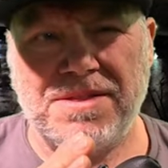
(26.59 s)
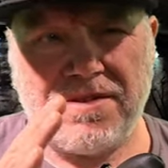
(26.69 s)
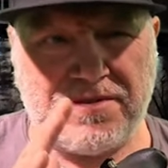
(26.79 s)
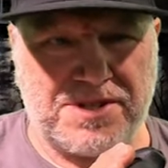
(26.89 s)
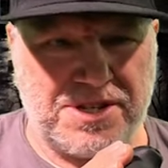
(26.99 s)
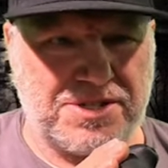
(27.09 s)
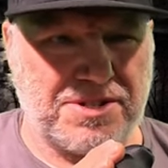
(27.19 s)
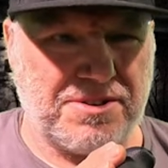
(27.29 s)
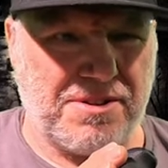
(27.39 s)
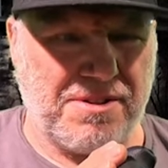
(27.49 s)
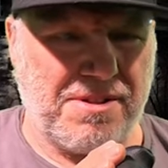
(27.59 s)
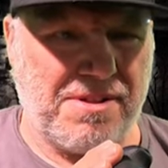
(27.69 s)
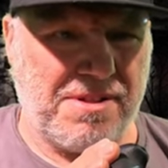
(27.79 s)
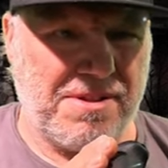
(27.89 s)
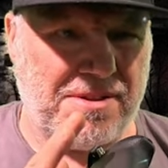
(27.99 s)
They're
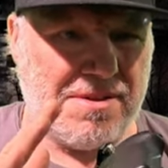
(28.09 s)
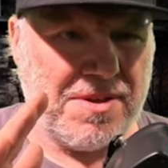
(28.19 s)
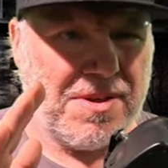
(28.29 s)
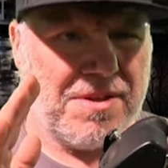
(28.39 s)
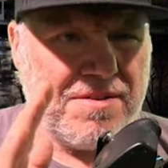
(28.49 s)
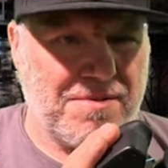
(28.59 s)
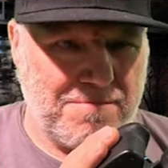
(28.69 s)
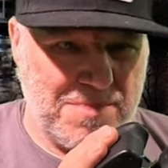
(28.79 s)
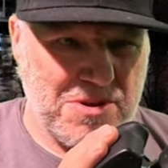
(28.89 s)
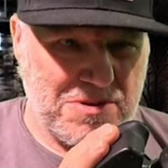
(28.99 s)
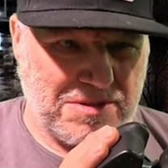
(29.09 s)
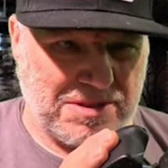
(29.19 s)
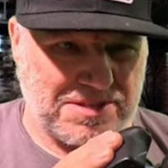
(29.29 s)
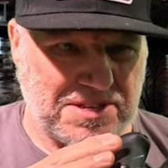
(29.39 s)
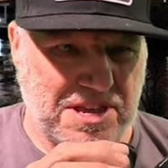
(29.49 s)
digital mirrorless